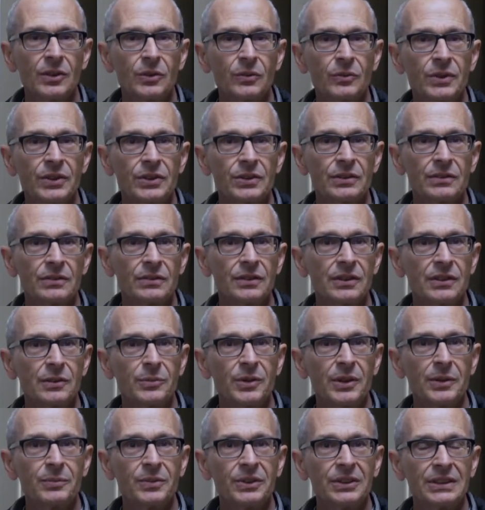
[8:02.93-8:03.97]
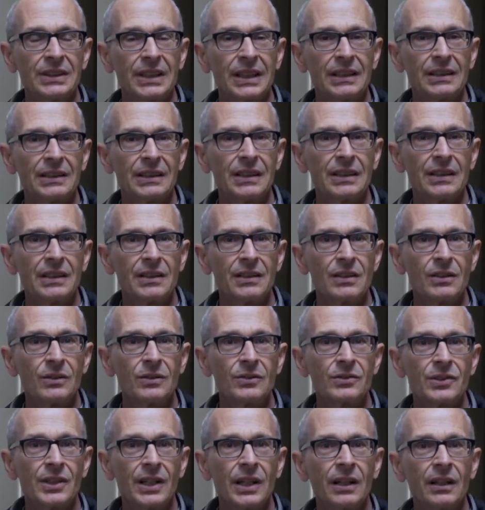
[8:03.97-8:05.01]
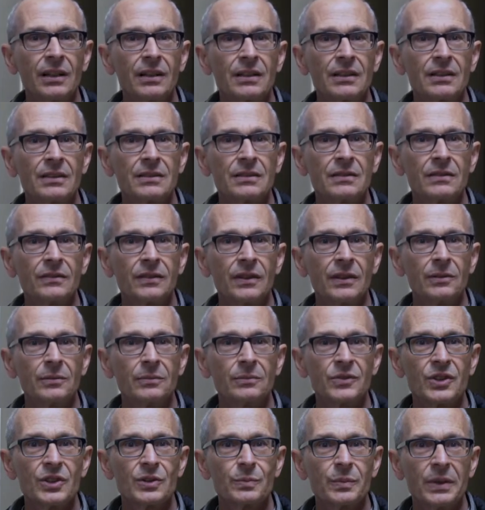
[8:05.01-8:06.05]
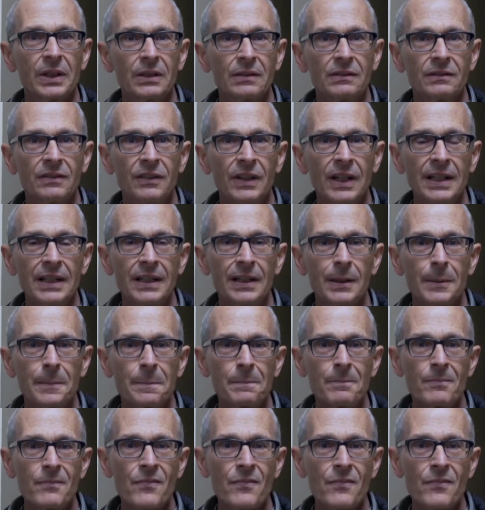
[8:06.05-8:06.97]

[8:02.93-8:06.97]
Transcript: we should really be protecting those areas from spread of fire.